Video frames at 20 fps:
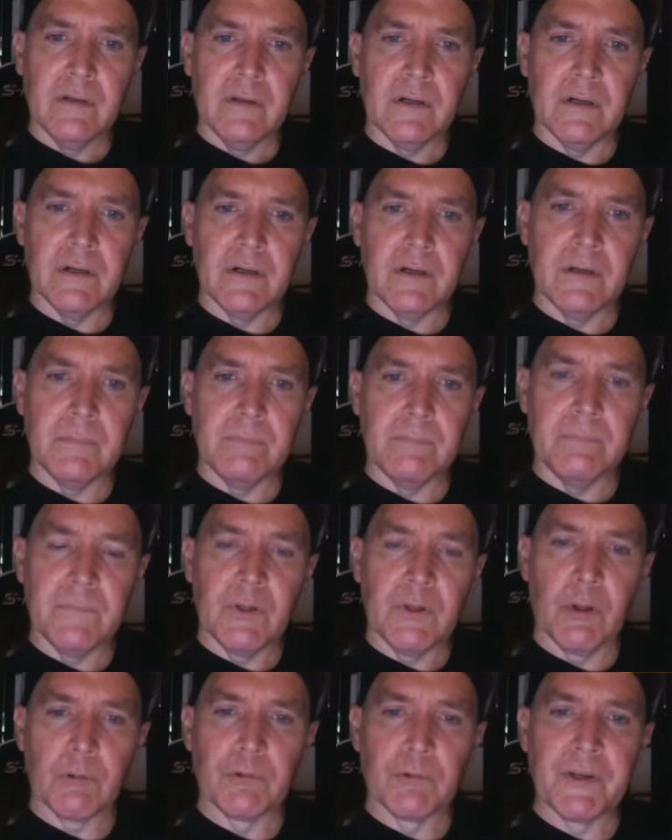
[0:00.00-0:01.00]
Um
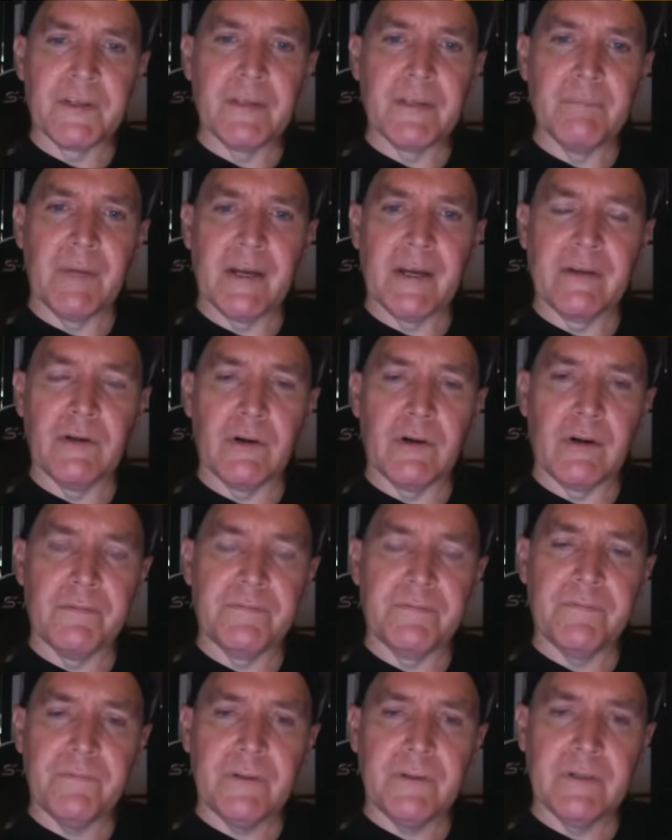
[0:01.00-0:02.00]
Ulrike Meinhof,
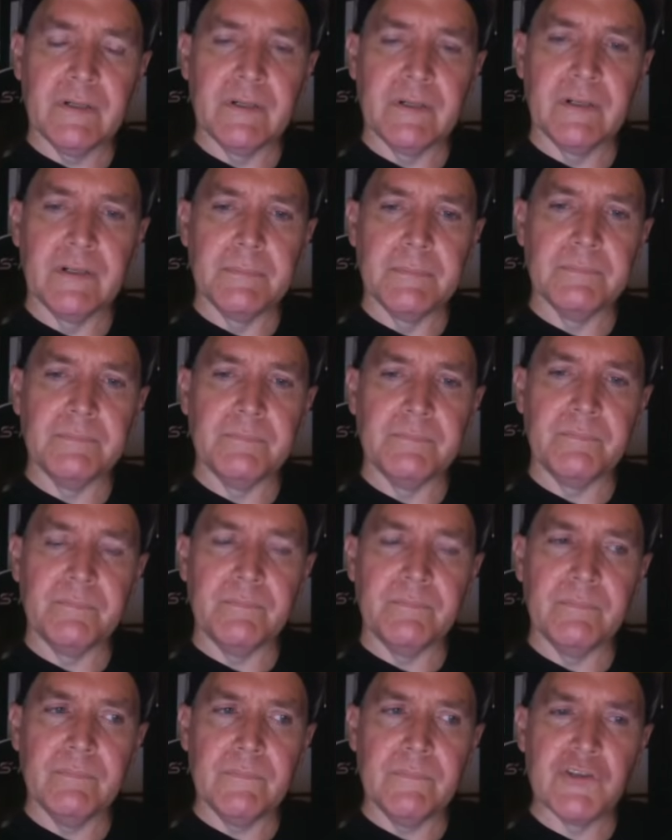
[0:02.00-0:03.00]

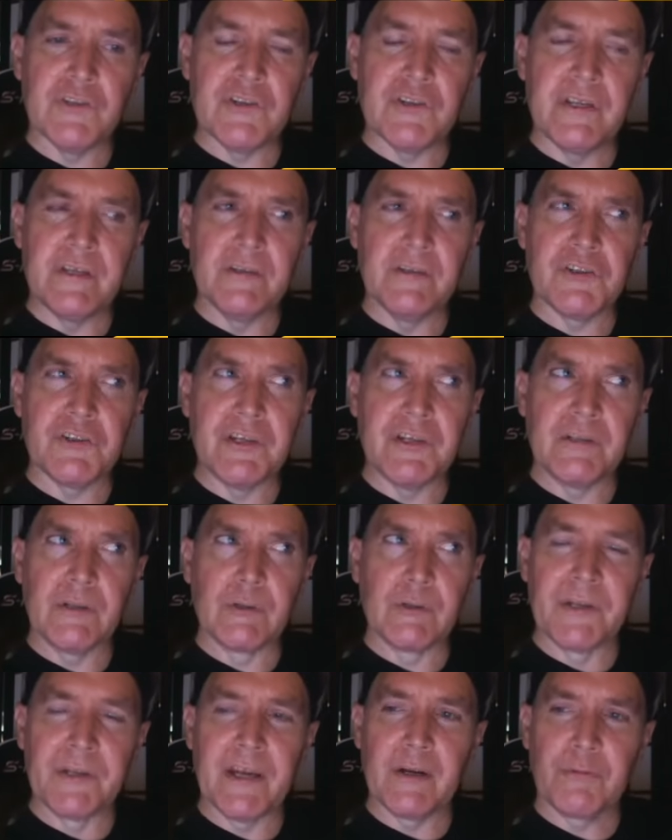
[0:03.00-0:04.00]
um, she she
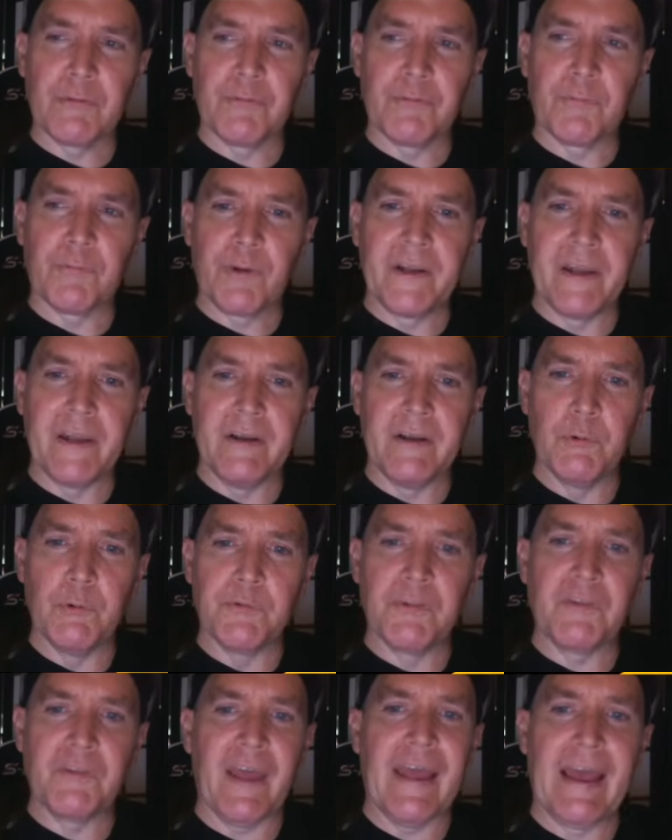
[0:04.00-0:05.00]
literally had a friend
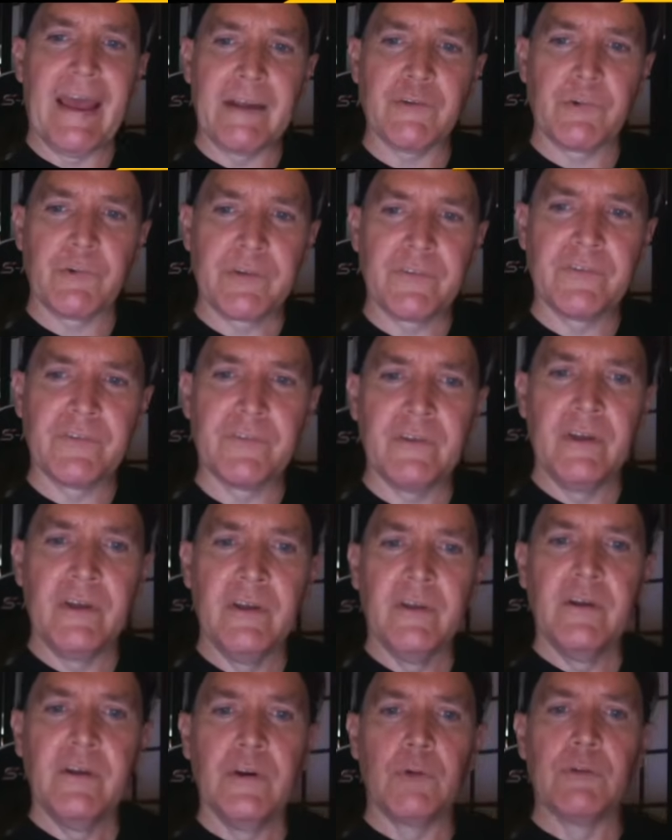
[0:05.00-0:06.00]
who's this actress
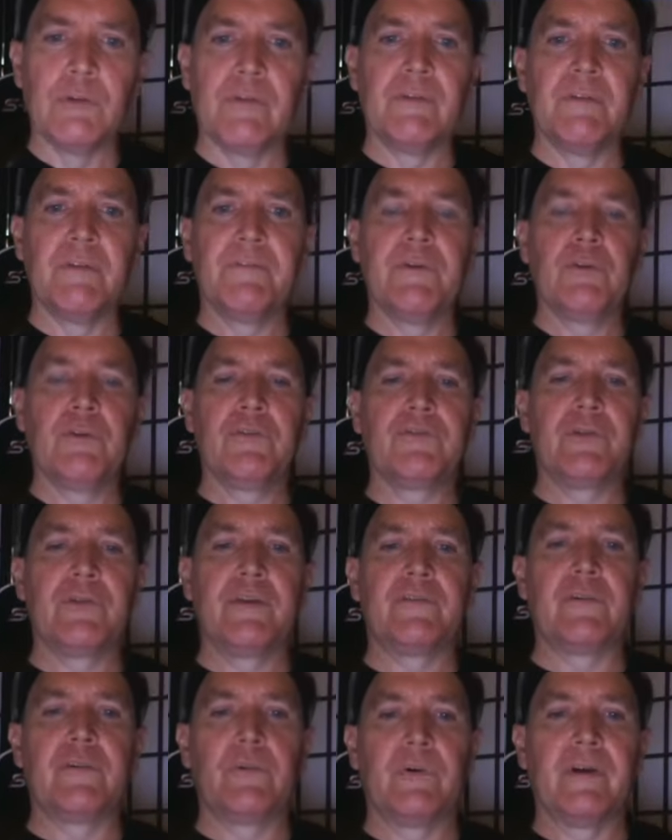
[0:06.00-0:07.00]
who lived a few
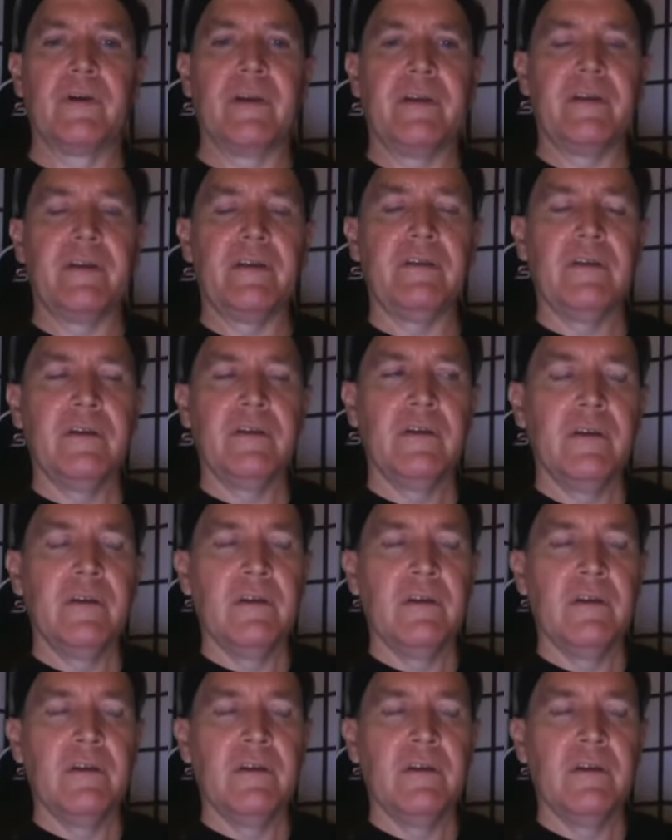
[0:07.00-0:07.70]
streets away